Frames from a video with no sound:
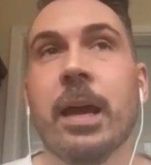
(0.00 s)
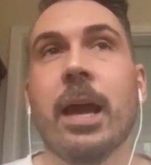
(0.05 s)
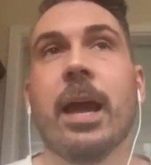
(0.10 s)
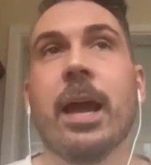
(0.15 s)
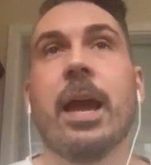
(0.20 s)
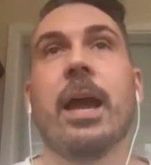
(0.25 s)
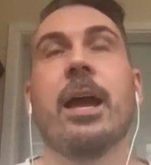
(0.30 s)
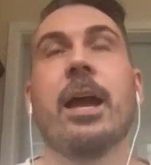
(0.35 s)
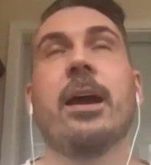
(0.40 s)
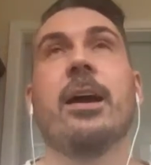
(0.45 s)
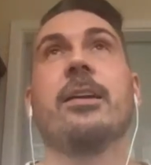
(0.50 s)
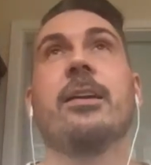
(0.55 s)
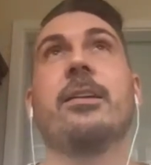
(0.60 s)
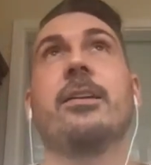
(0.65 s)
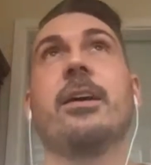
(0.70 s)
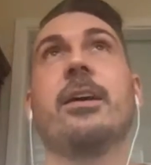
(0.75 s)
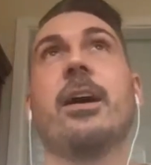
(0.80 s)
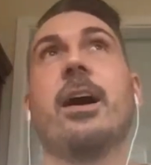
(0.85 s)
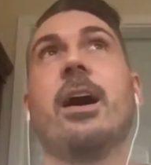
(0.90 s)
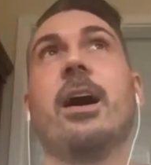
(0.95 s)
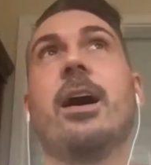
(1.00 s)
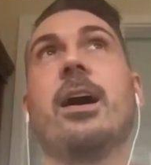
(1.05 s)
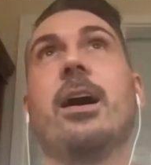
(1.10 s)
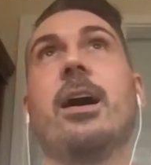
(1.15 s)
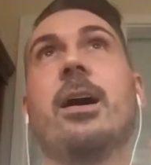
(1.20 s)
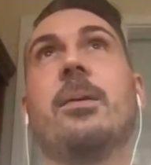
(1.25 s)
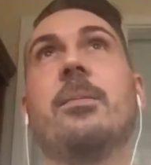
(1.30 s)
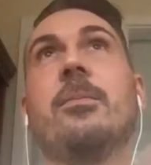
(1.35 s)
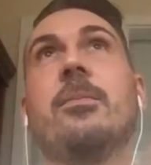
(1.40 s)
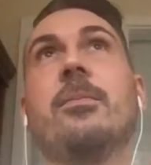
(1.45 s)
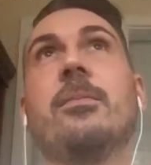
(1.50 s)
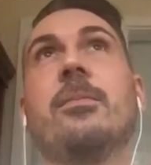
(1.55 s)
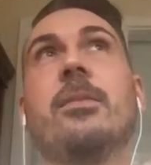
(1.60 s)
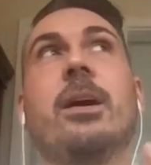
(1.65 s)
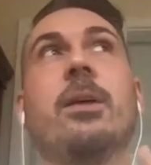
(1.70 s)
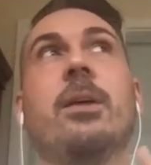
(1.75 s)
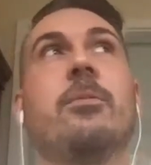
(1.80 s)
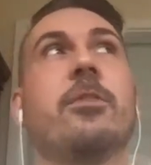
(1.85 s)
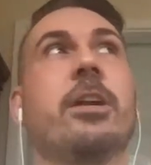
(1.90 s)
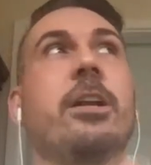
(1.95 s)
and um,
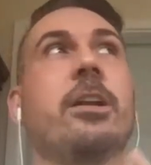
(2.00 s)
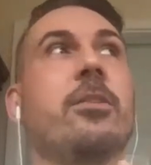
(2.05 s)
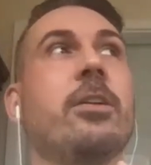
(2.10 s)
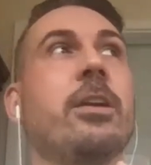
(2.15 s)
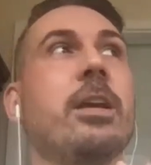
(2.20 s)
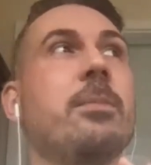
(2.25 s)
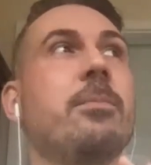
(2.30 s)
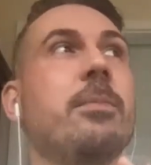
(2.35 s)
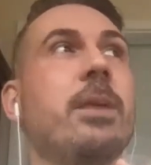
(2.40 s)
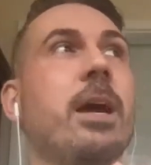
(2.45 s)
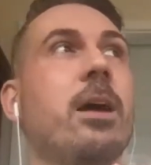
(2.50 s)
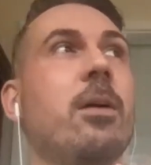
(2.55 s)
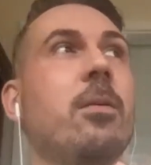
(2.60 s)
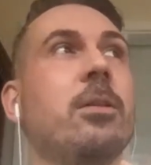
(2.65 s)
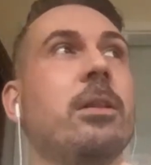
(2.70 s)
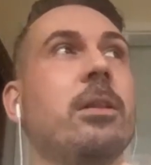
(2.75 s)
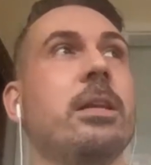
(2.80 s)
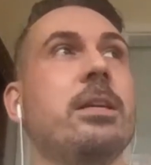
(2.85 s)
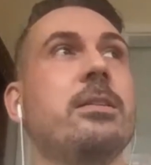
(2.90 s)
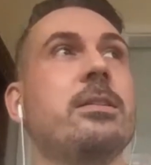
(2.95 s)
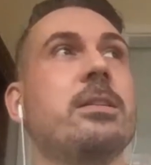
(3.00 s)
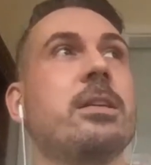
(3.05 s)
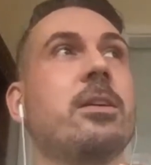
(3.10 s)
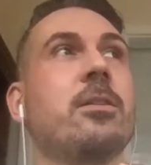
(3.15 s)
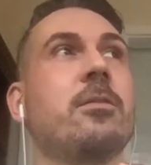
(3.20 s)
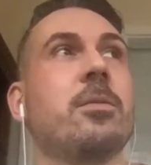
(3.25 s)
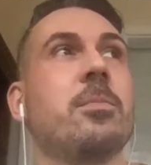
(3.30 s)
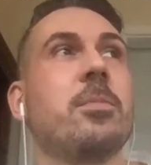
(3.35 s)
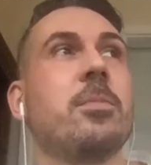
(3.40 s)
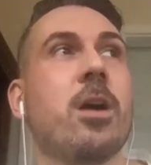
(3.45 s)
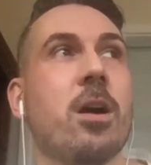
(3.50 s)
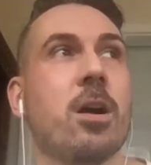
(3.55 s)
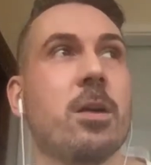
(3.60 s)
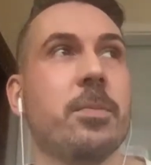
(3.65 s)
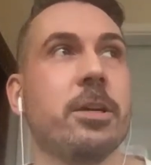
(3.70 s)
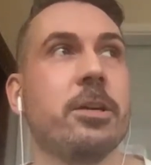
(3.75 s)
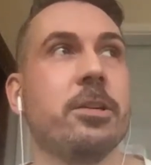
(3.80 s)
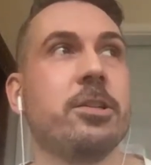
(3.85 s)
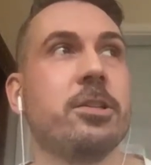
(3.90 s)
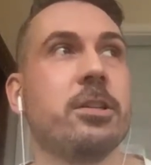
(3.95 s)
I'm forgetting her name now, lead singer from
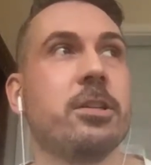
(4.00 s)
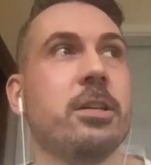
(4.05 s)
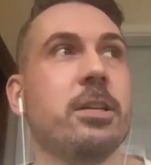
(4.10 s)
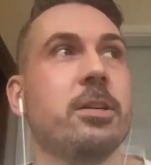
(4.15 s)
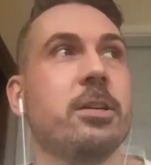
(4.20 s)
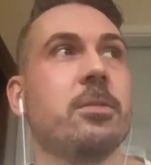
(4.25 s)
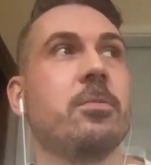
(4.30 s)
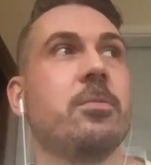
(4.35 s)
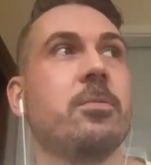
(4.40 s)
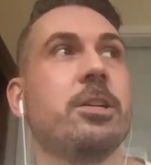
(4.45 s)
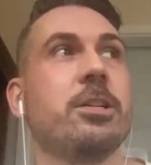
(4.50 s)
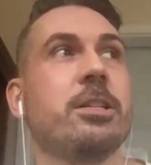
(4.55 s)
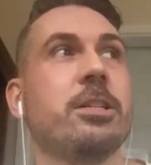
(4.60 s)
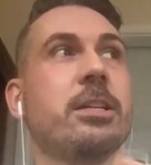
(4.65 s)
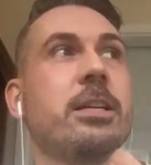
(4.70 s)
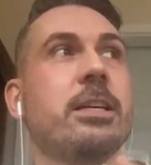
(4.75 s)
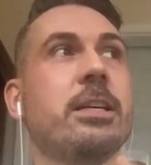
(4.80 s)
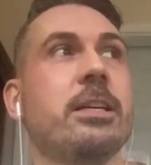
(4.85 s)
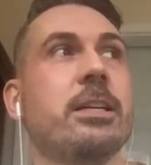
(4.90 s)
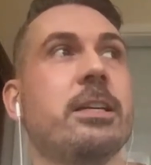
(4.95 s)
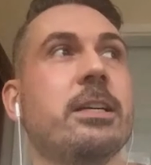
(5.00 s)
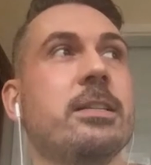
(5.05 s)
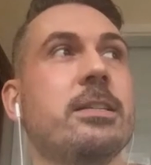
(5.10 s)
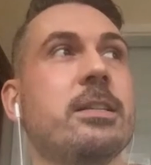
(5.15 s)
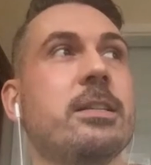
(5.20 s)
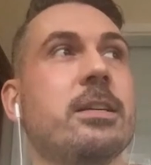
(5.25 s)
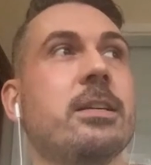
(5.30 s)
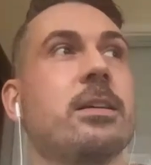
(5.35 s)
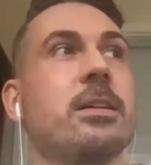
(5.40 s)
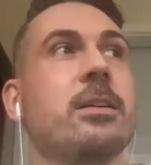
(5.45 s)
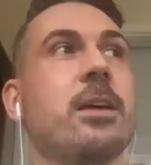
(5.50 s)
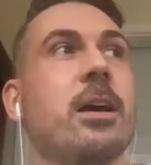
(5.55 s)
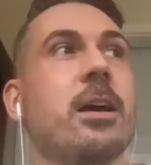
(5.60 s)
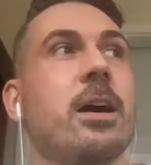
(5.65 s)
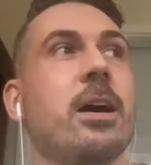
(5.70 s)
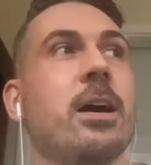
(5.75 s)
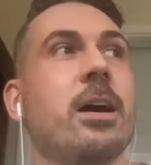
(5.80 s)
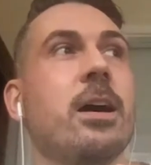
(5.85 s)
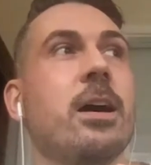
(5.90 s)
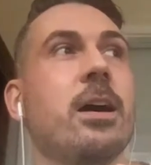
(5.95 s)
Garbage, which is
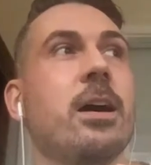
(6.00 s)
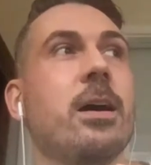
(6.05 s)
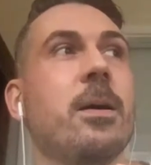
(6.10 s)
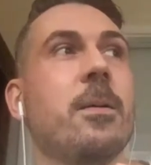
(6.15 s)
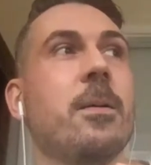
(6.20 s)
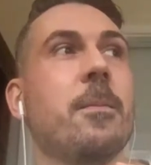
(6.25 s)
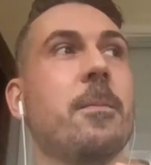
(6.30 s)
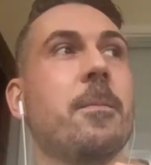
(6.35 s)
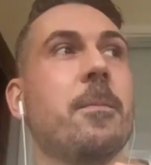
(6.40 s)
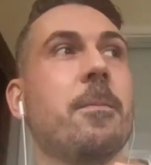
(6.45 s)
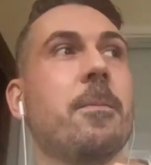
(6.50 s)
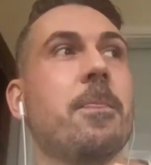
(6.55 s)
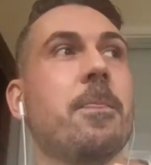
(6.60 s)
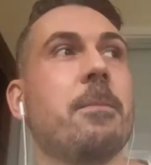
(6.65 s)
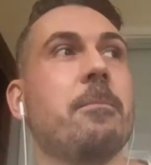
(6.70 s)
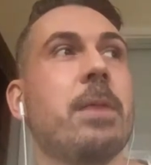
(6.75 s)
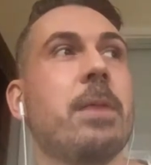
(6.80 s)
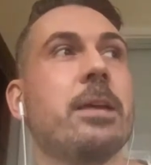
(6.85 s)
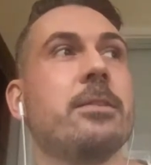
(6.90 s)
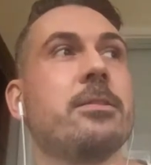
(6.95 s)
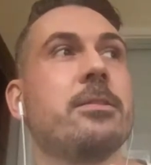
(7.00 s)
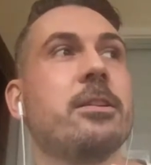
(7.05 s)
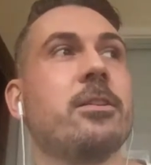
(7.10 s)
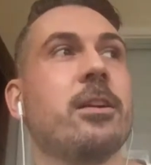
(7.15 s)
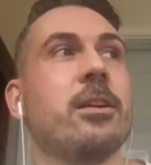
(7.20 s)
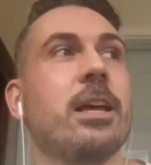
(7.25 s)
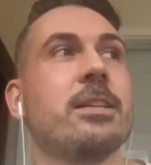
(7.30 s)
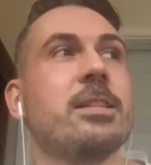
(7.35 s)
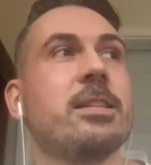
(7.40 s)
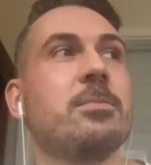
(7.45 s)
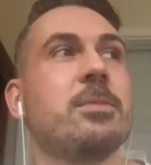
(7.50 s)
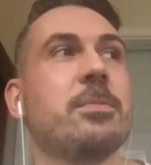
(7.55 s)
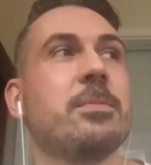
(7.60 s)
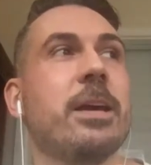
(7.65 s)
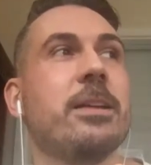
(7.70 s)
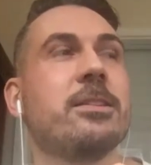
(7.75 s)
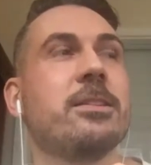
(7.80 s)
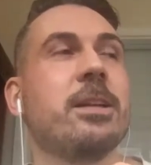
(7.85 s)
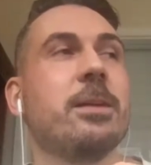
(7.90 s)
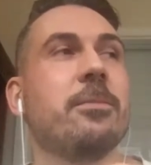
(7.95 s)
uh, Manson. Her last name is
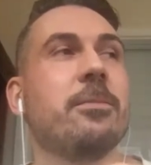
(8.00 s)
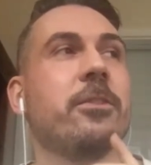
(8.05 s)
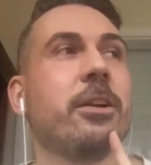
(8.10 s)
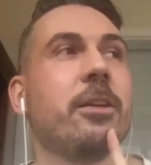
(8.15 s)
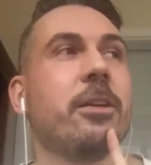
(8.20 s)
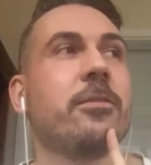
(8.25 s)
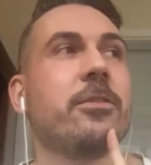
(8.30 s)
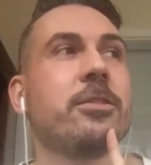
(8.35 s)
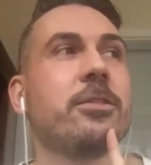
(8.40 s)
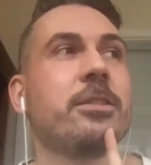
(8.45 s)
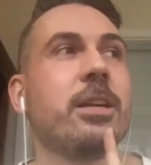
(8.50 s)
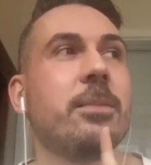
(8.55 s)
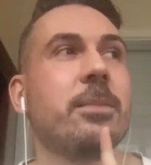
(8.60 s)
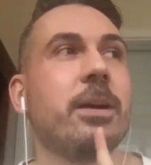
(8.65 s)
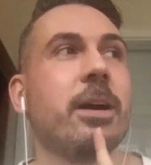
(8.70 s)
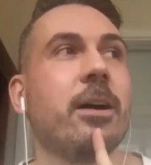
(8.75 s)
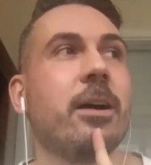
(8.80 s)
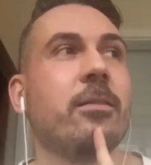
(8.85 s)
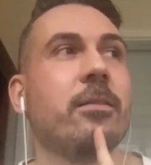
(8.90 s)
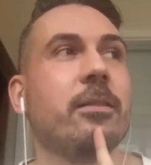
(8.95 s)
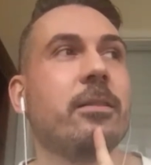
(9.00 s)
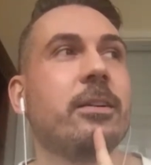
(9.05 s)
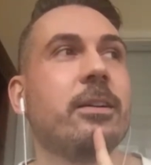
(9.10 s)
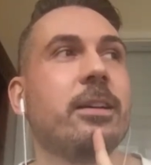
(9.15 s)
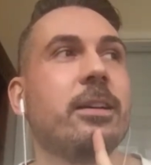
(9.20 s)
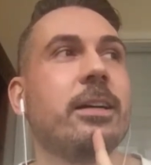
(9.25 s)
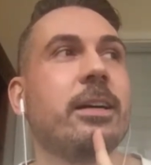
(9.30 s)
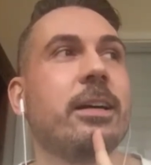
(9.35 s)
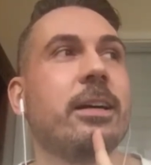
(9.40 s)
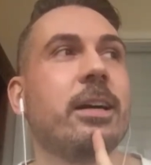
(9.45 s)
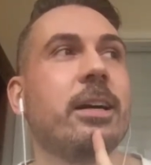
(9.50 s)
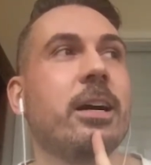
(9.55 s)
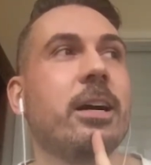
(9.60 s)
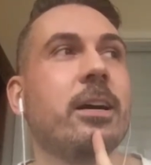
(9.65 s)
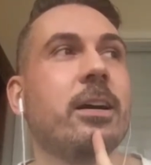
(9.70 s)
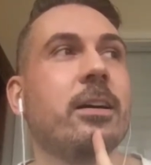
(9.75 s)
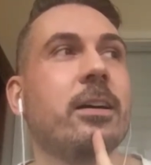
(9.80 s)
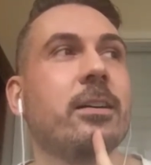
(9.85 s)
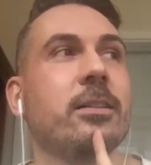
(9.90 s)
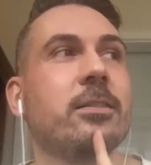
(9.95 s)
Manson. I'm forgetting first name now.
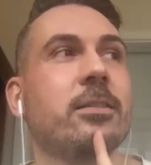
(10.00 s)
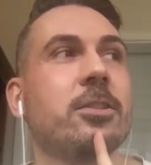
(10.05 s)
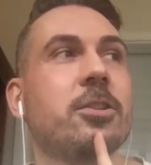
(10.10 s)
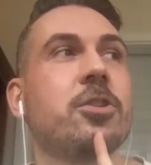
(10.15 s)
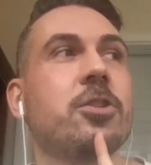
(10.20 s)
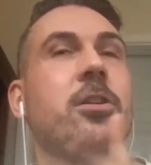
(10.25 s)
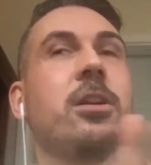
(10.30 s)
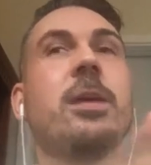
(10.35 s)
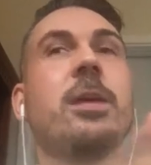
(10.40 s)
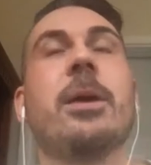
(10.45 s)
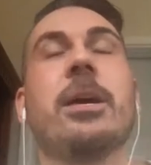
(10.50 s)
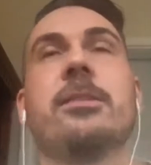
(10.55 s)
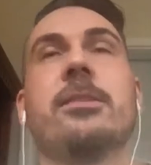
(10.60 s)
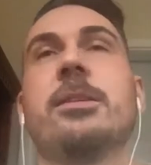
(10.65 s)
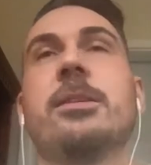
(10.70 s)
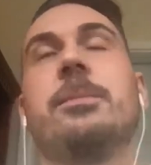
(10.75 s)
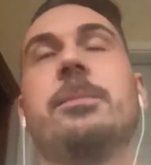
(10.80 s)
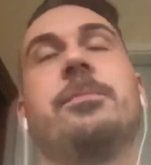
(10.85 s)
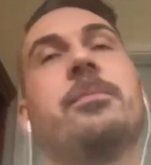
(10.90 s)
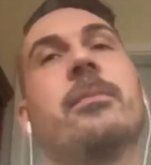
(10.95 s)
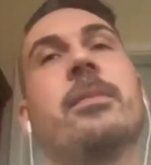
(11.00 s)
Uh, I'll look it Shirley up. Shirley Manson.